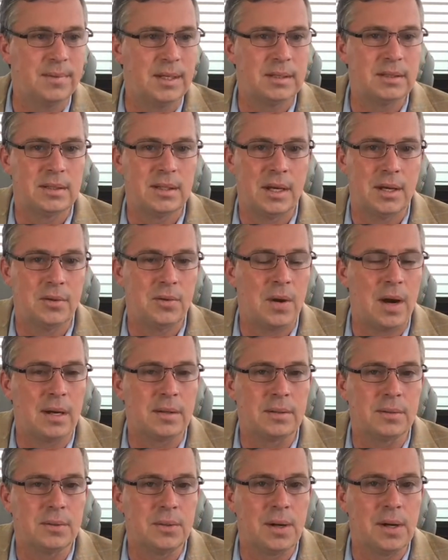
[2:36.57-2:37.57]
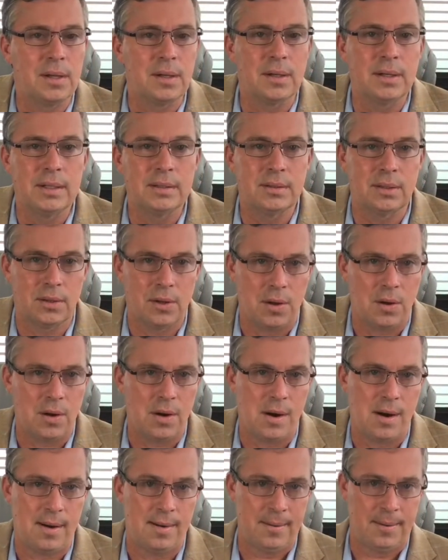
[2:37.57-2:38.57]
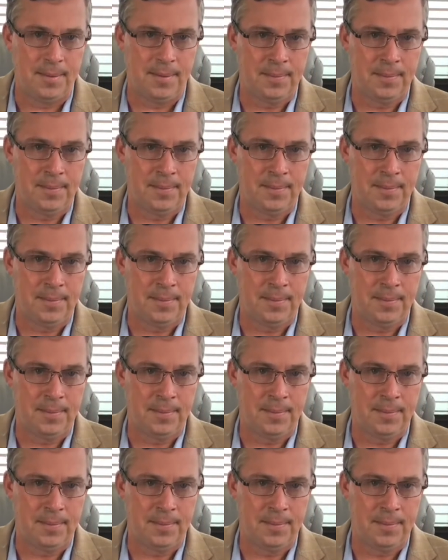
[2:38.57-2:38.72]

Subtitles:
let's say, a tractor trailer hits a car